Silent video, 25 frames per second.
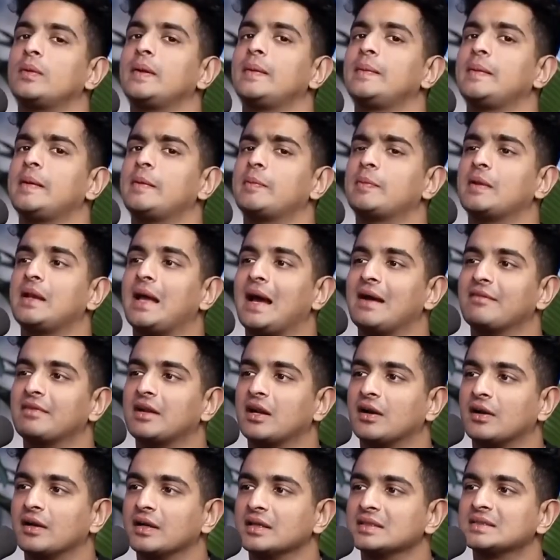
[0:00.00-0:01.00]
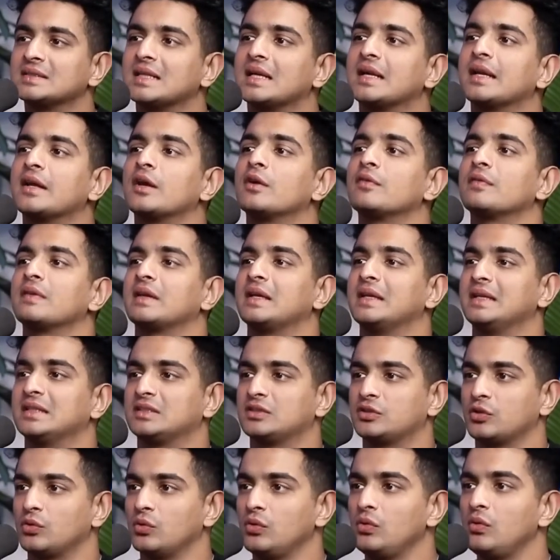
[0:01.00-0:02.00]
too many people have an understanding of
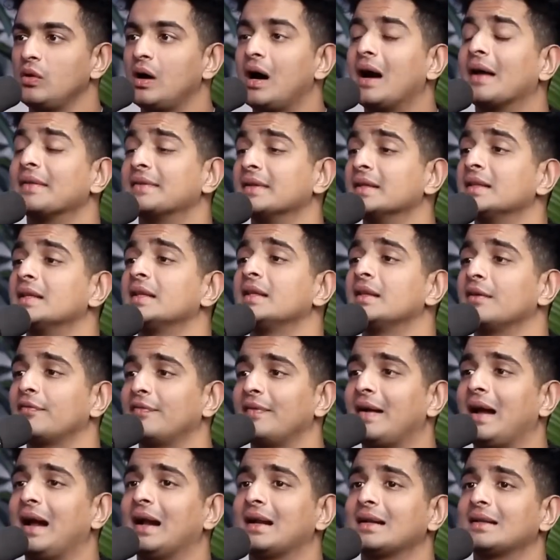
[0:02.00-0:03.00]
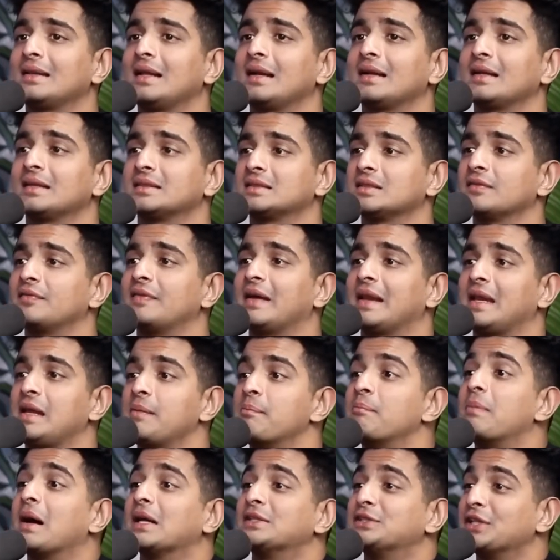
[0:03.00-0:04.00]
ISRO other than the fact that it's a very
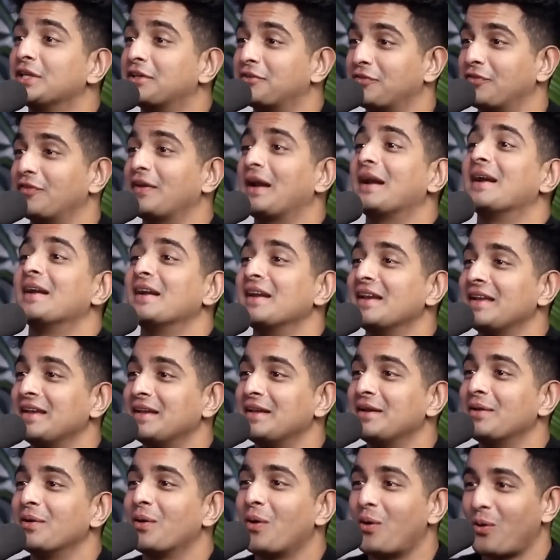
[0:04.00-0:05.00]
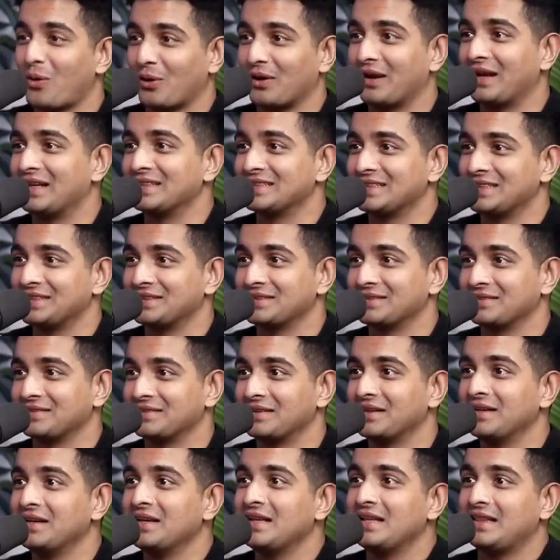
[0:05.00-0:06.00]
budget-friendly organization.
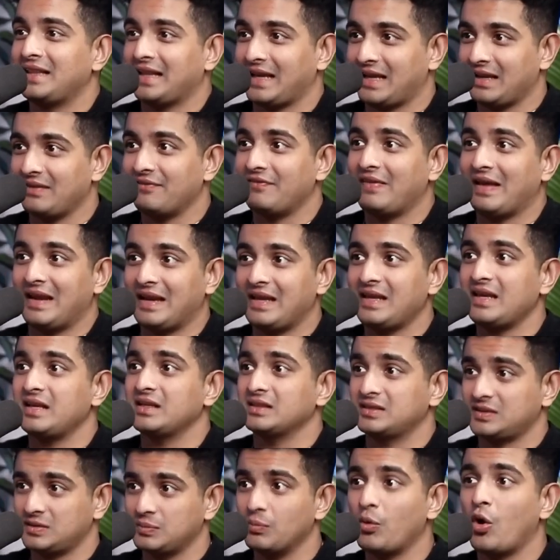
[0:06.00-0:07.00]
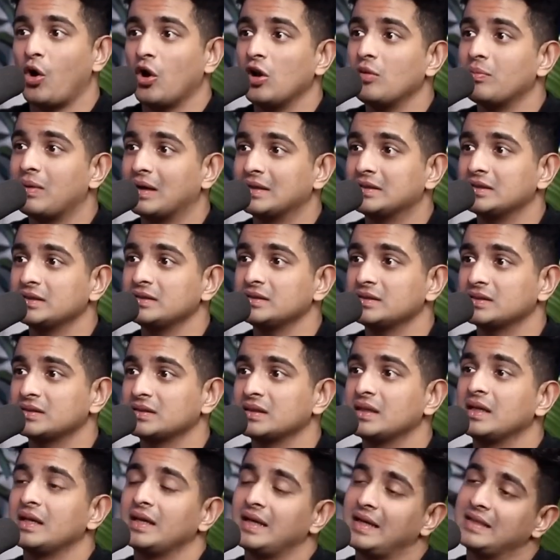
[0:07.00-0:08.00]
Like in very small
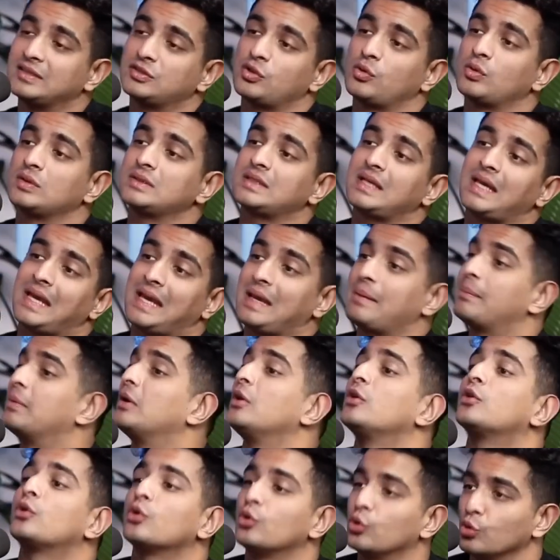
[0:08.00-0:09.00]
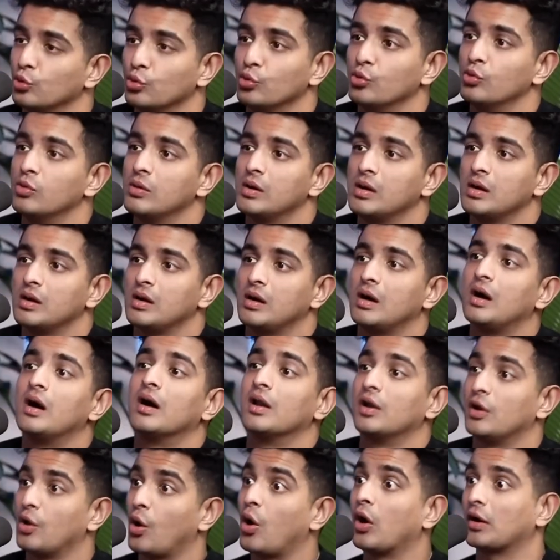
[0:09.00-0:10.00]
budgets, ISRO is able to do
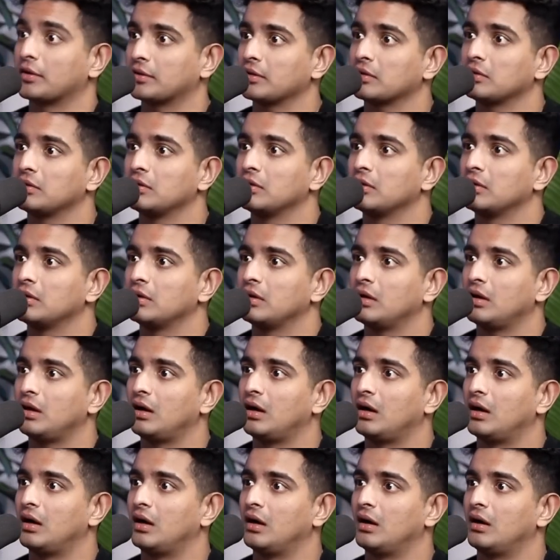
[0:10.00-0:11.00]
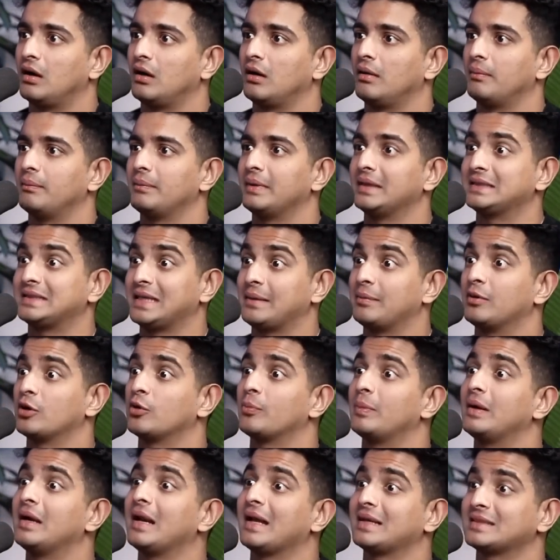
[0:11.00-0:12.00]
a lot. Uh, it's able
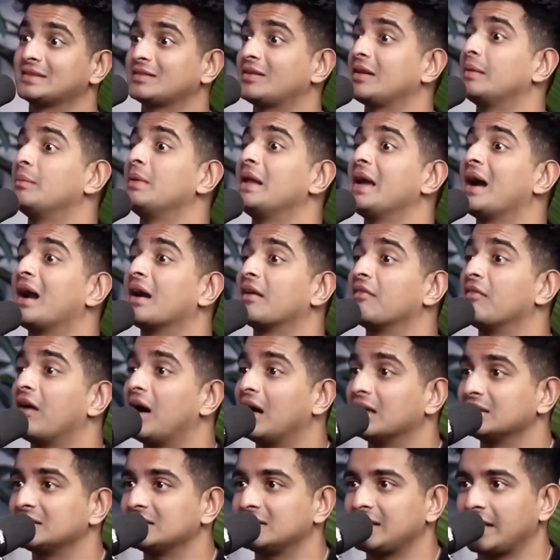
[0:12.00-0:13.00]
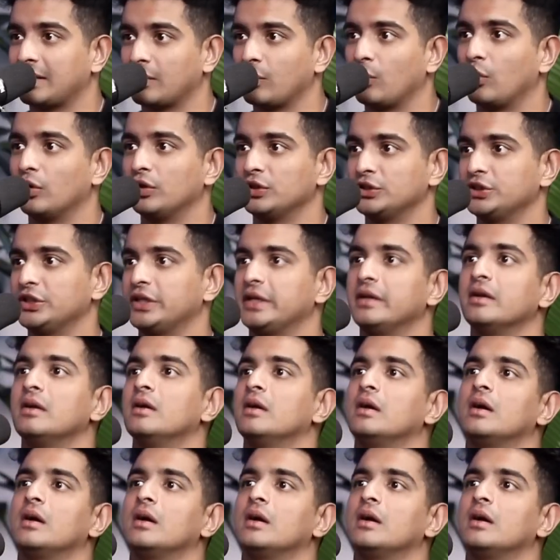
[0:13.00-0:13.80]
to build extremely advanced technology.